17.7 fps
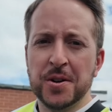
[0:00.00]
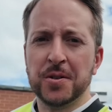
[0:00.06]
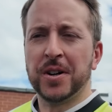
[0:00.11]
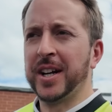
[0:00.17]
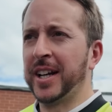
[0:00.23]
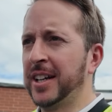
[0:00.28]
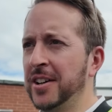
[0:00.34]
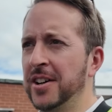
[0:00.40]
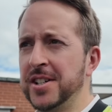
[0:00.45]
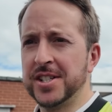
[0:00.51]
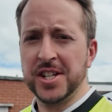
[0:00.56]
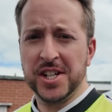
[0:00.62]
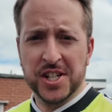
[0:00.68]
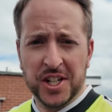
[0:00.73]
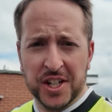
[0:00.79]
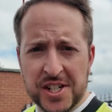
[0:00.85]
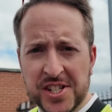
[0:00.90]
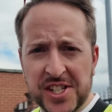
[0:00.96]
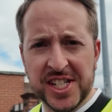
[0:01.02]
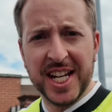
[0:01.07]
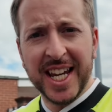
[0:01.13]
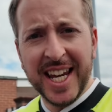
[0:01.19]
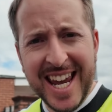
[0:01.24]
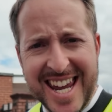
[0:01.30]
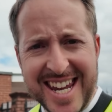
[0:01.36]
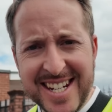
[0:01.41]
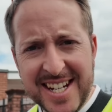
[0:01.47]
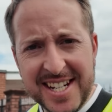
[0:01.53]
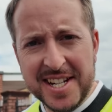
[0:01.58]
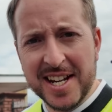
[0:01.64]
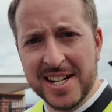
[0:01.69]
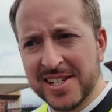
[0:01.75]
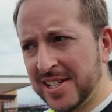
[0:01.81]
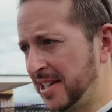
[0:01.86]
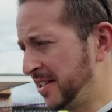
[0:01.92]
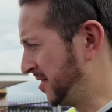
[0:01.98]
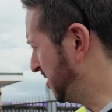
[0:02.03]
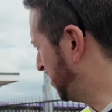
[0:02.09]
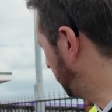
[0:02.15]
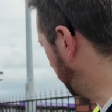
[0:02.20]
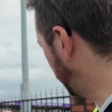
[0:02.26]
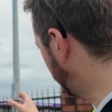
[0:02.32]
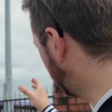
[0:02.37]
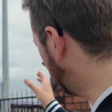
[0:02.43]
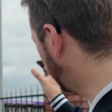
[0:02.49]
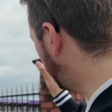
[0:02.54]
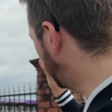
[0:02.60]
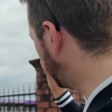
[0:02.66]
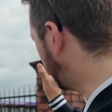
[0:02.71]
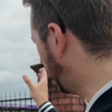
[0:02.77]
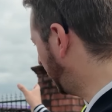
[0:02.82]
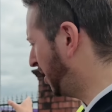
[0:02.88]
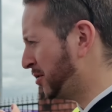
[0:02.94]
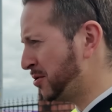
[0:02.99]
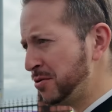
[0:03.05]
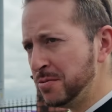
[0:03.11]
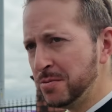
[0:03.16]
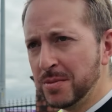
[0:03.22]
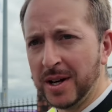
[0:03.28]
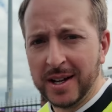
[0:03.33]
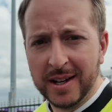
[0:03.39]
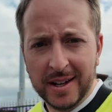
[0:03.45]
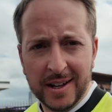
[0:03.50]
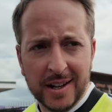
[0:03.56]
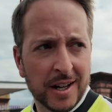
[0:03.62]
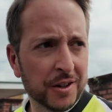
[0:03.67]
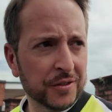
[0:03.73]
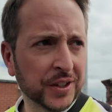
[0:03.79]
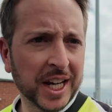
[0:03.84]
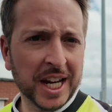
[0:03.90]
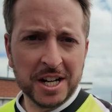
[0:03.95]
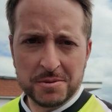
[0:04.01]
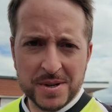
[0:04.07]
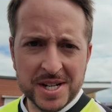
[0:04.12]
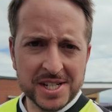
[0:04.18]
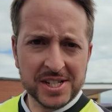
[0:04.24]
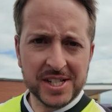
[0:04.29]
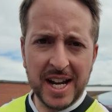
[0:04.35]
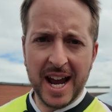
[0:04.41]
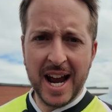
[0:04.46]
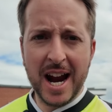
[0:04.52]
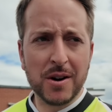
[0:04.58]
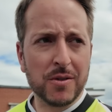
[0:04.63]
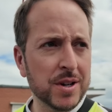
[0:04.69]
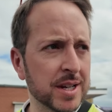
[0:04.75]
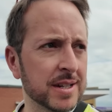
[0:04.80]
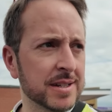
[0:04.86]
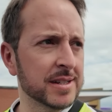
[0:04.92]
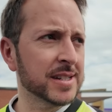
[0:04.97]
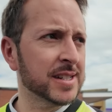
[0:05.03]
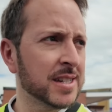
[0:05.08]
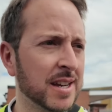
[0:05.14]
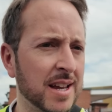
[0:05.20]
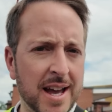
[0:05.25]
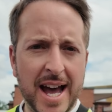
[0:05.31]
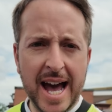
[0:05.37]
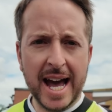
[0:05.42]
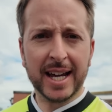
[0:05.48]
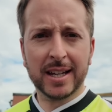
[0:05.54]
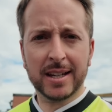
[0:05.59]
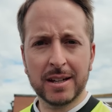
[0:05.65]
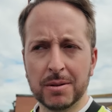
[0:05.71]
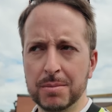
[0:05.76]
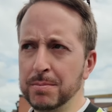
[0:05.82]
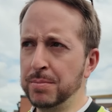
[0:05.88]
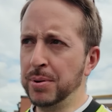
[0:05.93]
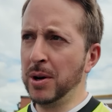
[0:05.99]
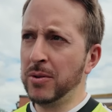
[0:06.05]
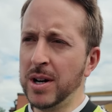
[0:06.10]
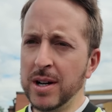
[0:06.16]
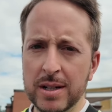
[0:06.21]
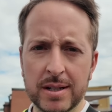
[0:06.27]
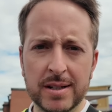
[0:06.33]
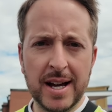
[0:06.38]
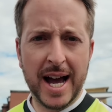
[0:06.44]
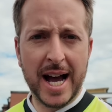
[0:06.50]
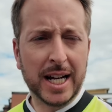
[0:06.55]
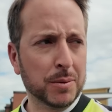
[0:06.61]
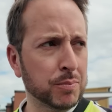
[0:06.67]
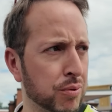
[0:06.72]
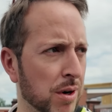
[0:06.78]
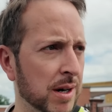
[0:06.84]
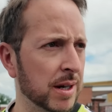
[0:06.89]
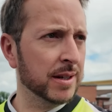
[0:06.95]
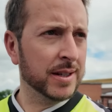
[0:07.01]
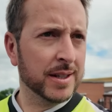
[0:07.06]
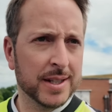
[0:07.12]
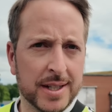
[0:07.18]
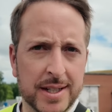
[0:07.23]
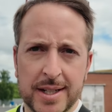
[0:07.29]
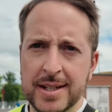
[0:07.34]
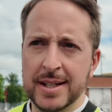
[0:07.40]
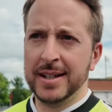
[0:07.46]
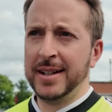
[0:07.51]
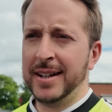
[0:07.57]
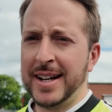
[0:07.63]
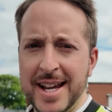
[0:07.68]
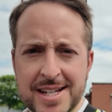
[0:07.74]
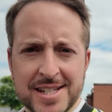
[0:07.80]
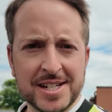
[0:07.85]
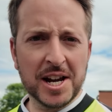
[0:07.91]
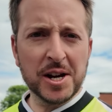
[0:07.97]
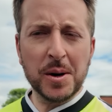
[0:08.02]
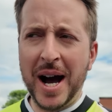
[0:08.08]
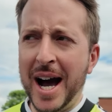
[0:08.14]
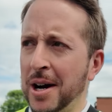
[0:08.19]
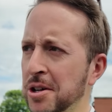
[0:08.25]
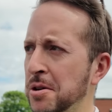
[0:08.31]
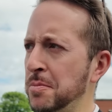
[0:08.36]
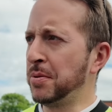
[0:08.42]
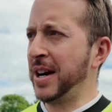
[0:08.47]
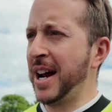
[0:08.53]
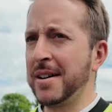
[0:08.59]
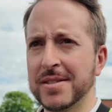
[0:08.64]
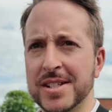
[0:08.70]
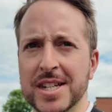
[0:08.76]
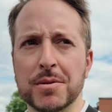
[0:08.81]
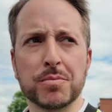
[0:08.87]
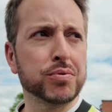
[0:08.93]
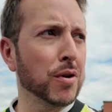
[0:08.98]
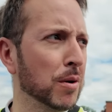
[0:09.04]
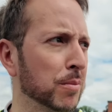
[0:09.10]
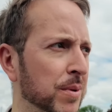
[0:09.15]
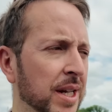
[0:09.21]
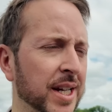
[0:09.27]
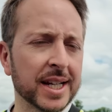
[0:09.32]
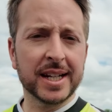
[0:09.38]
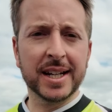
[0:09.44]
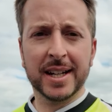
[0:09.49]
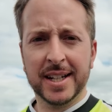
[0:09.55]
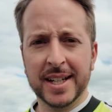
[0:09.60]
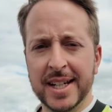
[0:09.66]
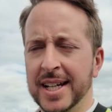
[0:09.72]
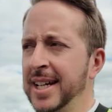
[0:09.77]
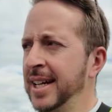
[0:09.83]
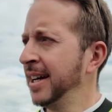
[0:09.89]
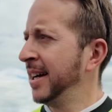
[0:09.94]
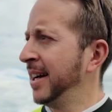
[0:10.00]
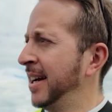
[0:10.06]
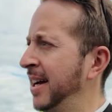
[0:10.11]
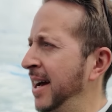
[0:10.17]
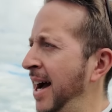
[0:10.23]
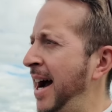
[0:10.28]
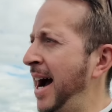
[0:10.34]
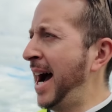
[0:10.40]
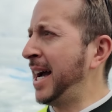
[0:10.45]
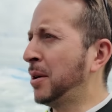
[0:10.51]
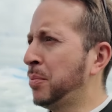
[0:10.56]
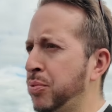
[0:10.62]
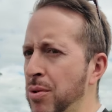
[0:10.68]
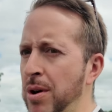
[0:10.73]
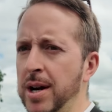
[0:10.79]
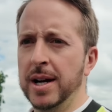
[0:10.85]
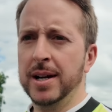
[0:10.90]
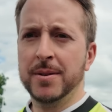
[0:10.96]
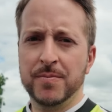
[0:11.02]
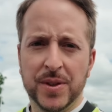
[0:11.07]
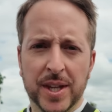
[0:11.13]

Right then guys, as you can see in the distance, we've got the home of Kidderminster Harriers. Agborough? Let us know how you pronounce it properly. Agborough.